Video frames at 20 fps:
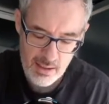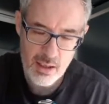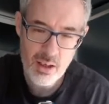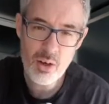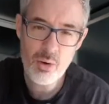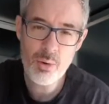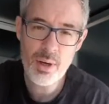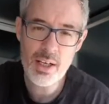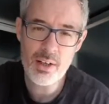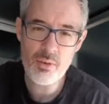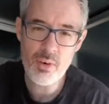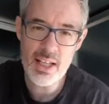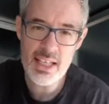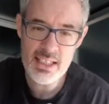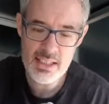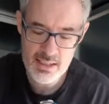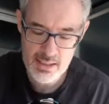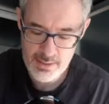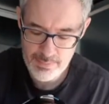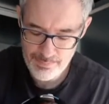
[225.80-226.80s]
quick
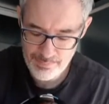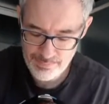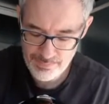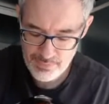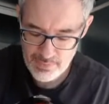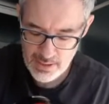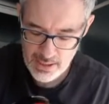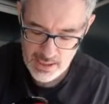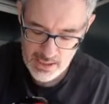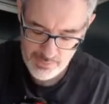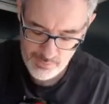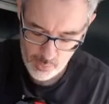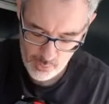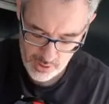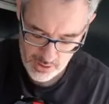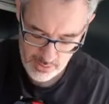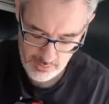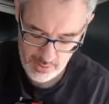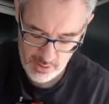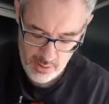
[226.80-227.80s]
release, and you've
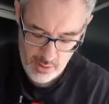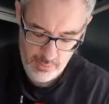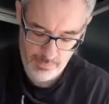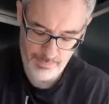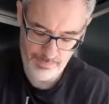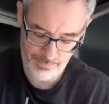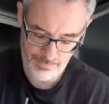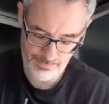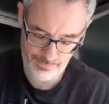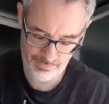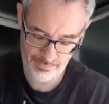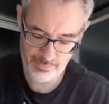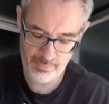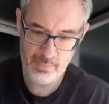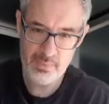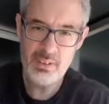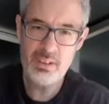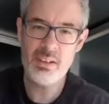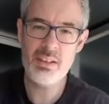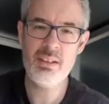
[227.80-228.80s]
also got
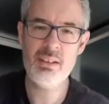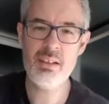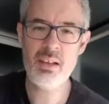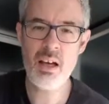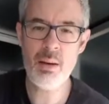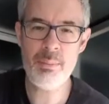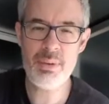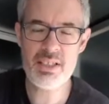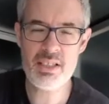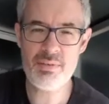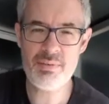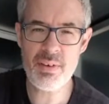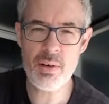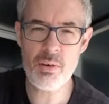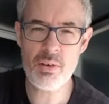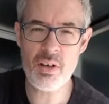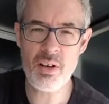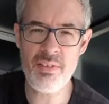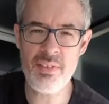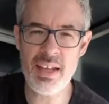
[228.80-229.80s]
a piece of
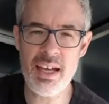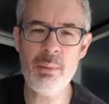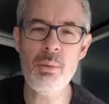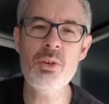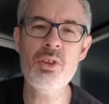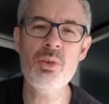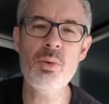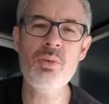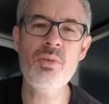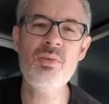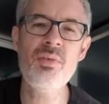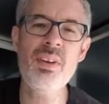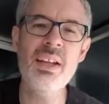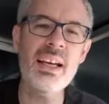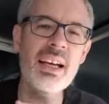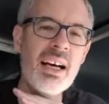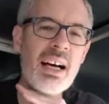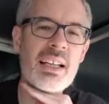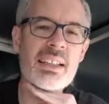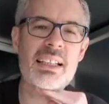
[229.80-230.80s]
Velcro there which will clip
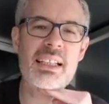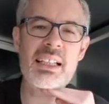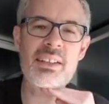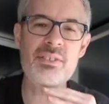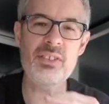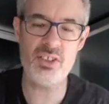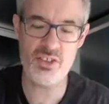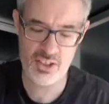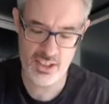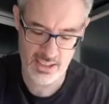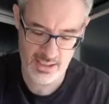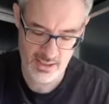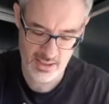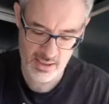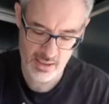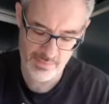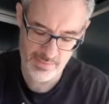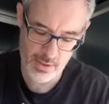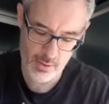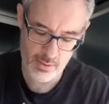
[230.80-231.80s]
underneath the chin. So the
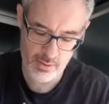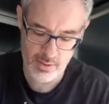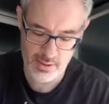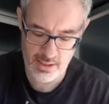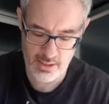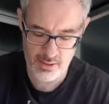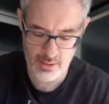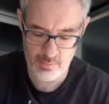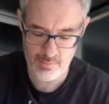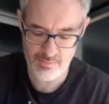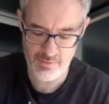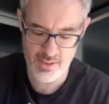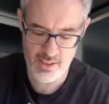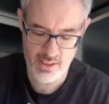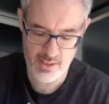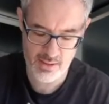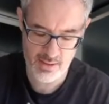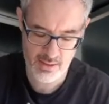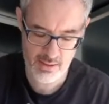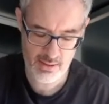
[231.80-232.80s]
Velcro goes on
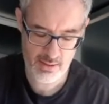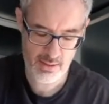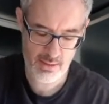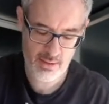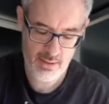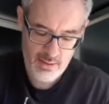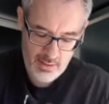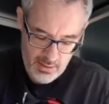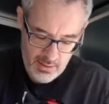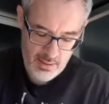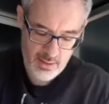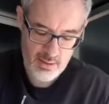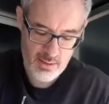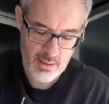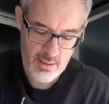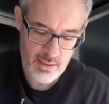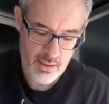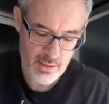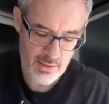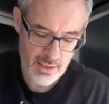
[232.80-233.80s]
first,
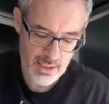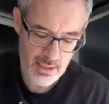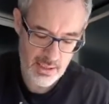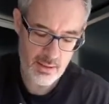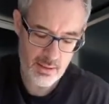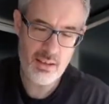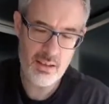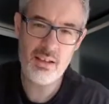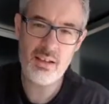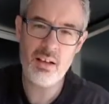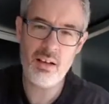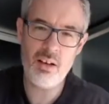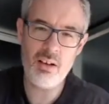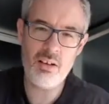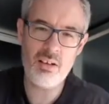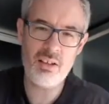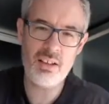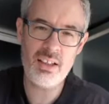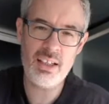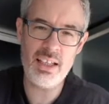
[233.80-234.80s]
and then
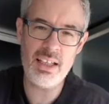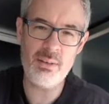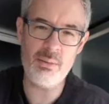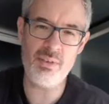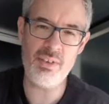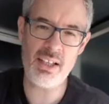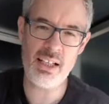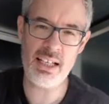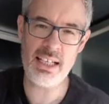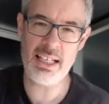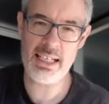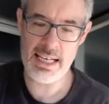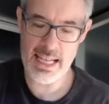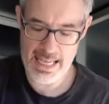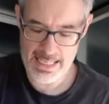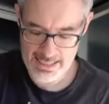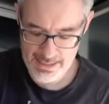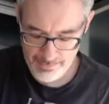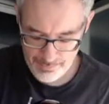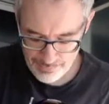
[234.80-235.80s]
in with the clip
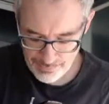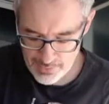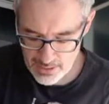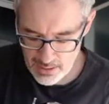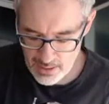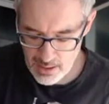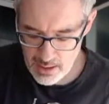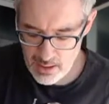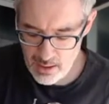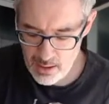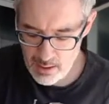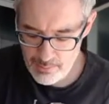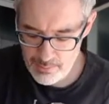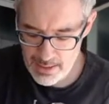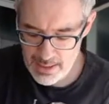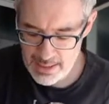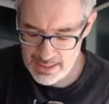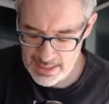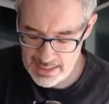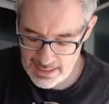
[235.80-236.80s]
back.
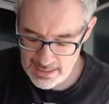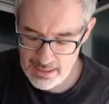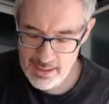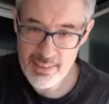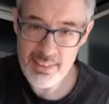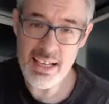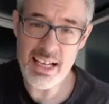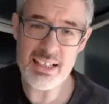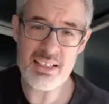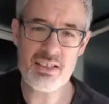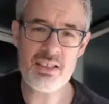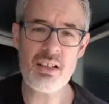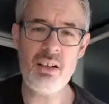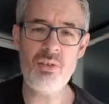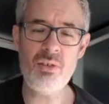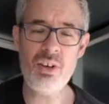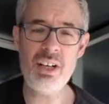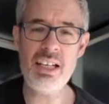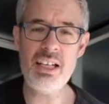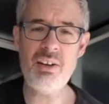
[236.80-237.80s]
And again, that's a
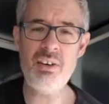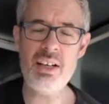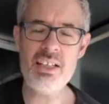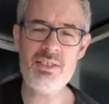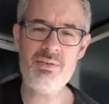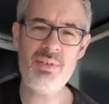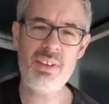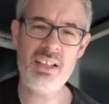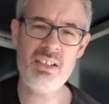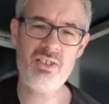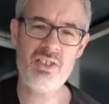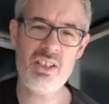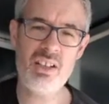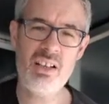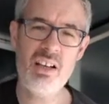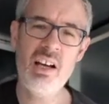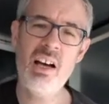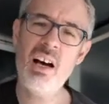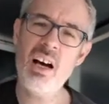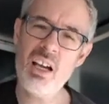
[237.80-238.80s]
really nice feature.
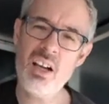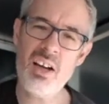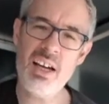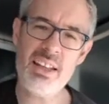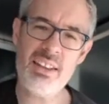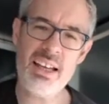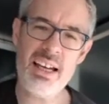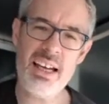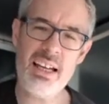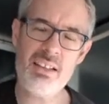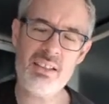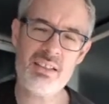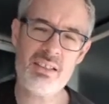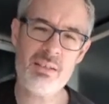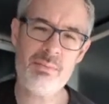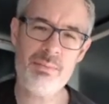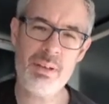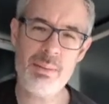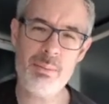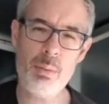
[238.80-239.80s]
I like that.
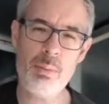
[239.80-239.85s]
Some people